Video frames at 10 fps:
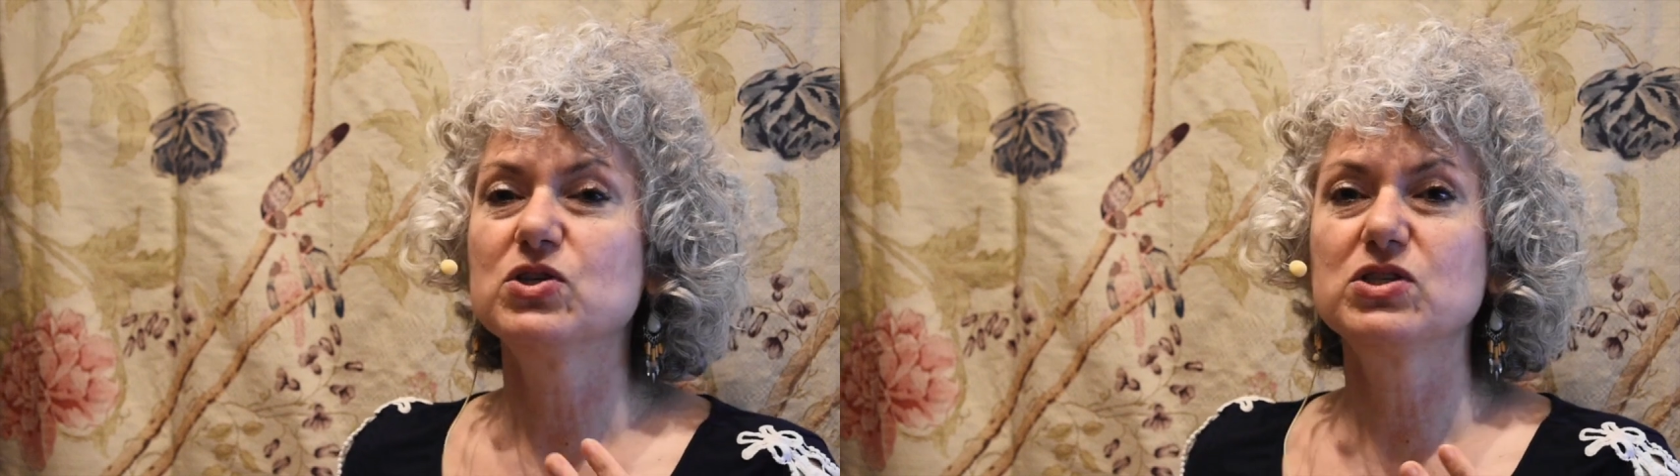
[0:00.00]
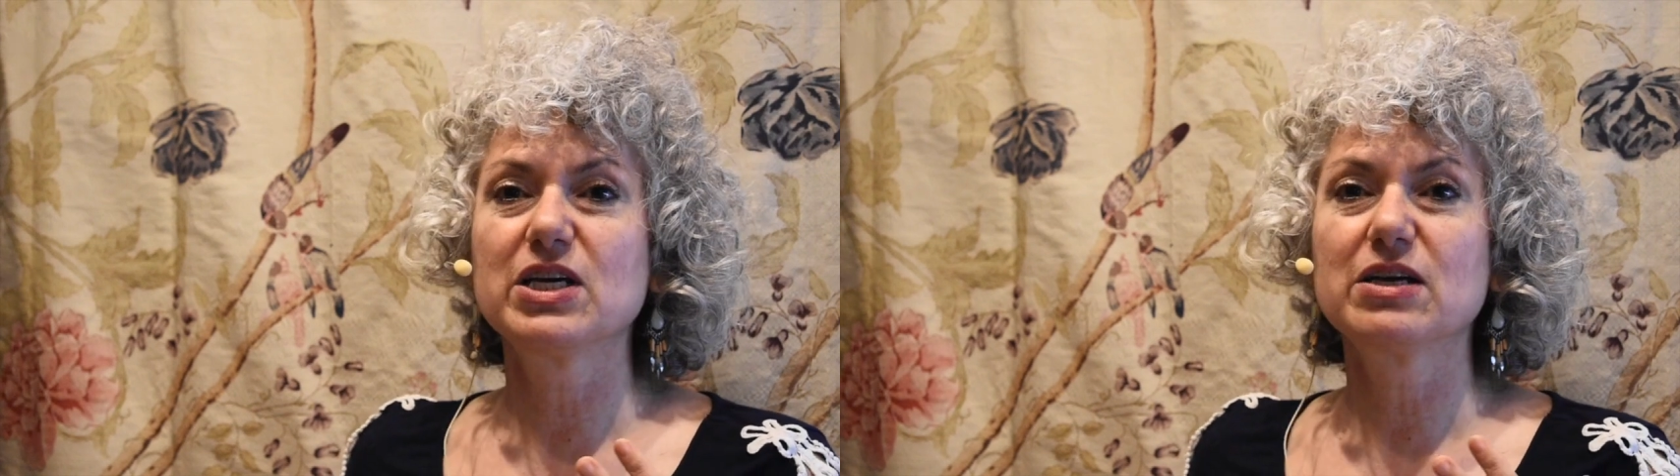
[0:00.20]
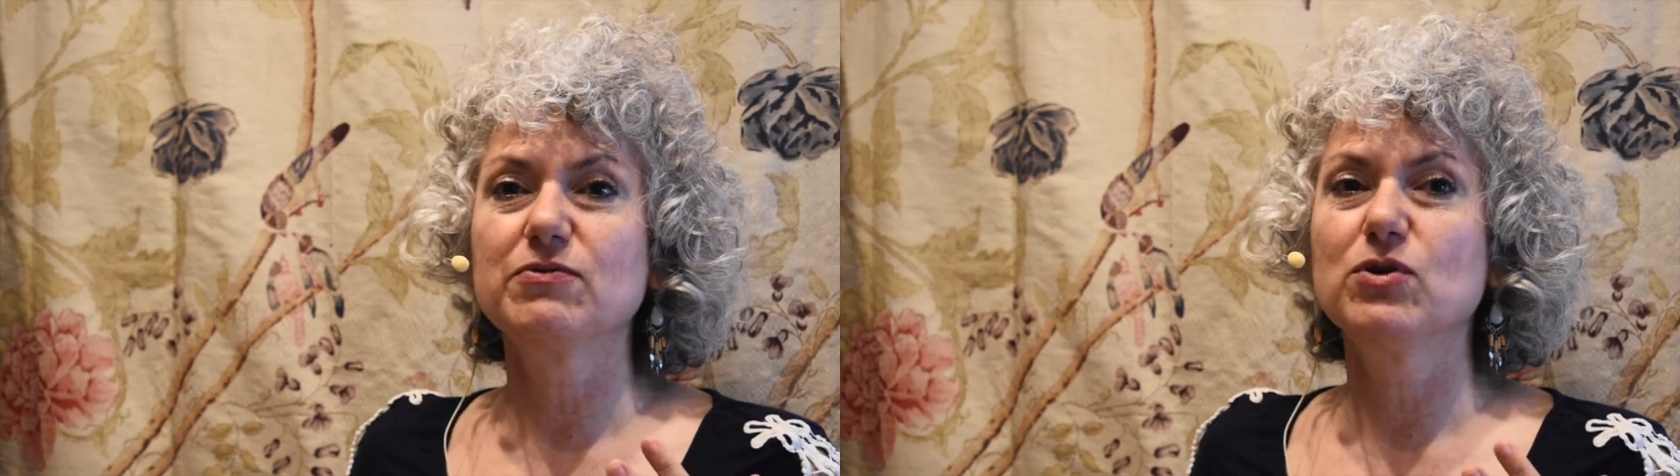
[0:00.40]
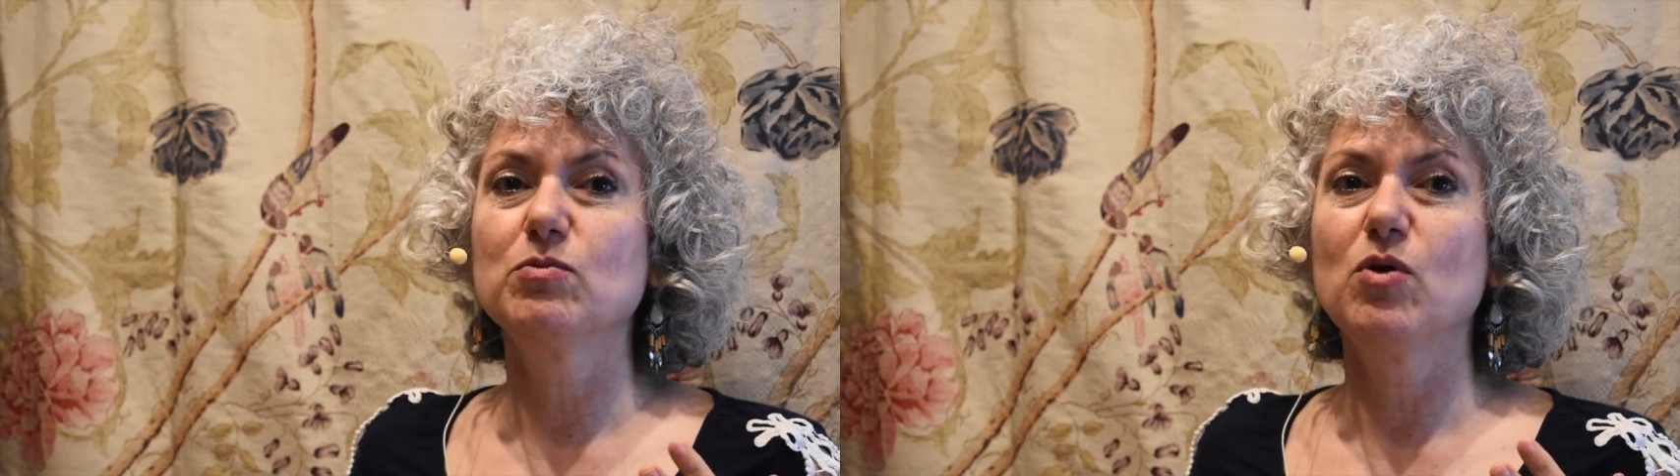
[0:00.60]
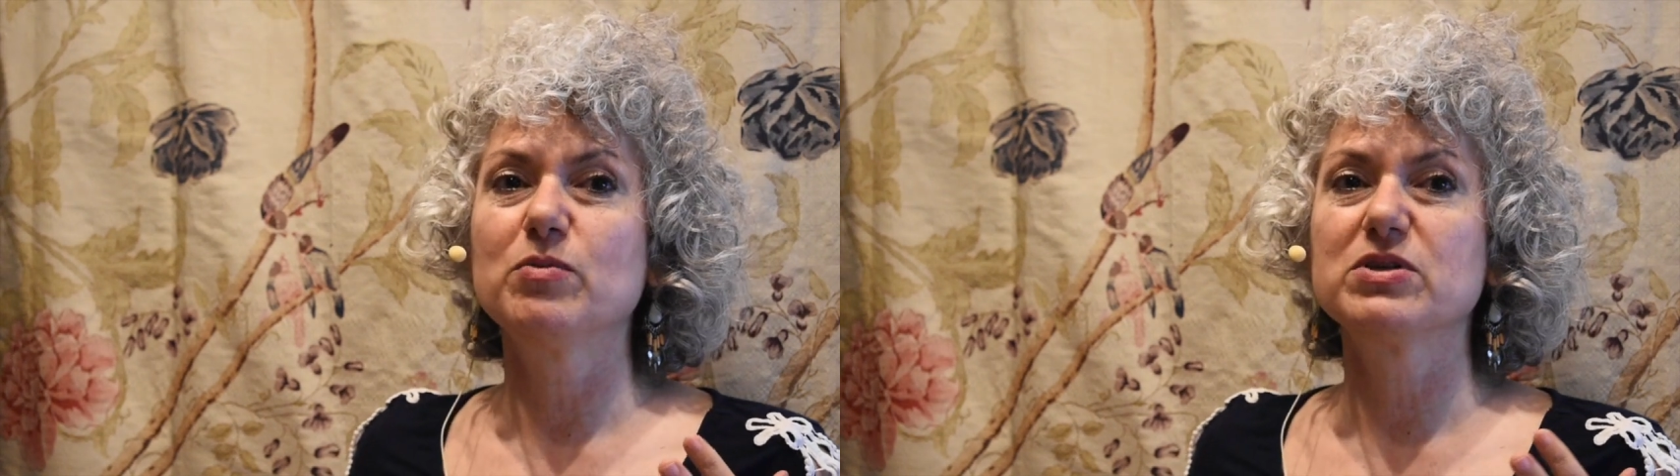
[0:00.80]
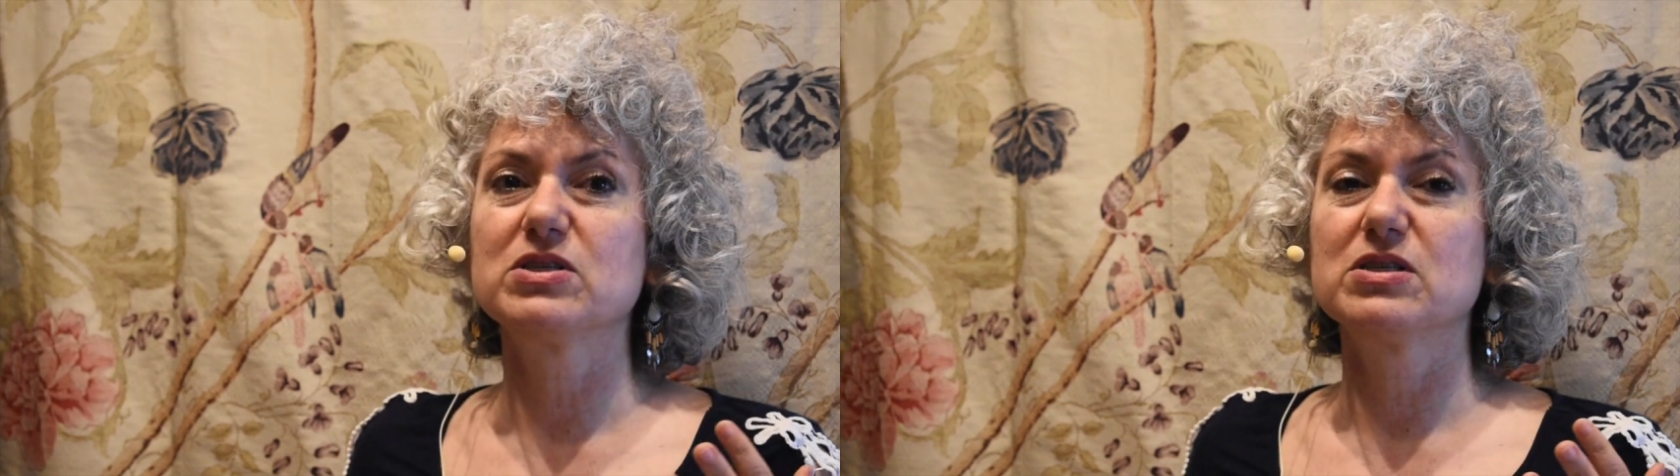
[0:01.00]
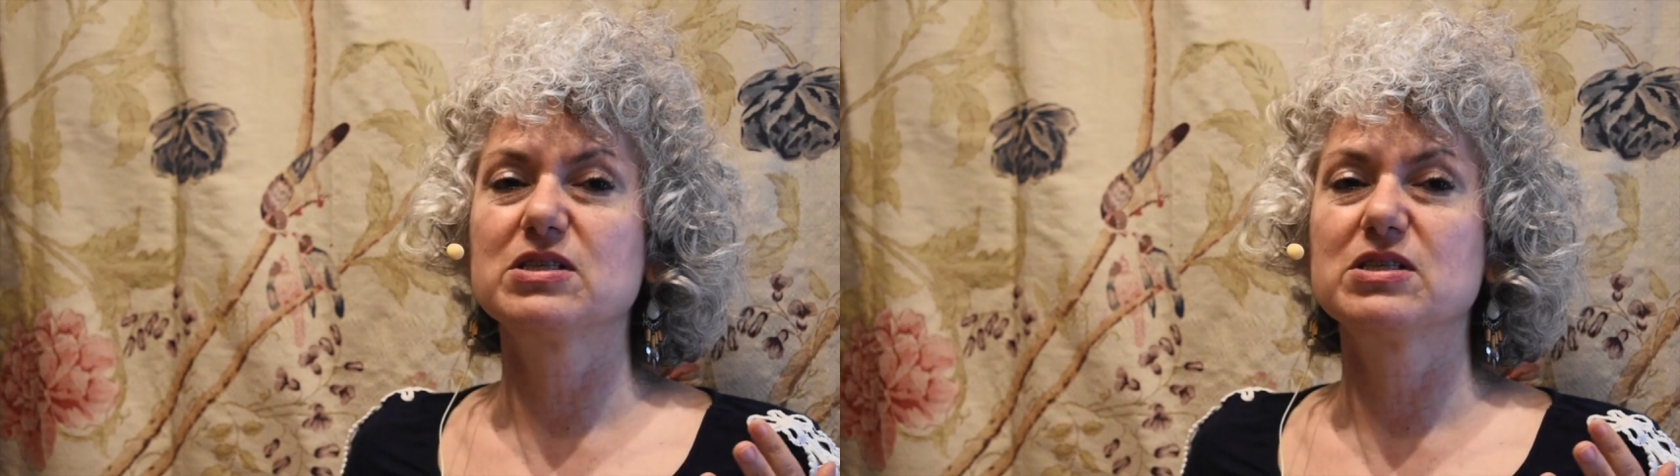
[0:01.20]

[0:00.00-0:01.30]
just take a few moments to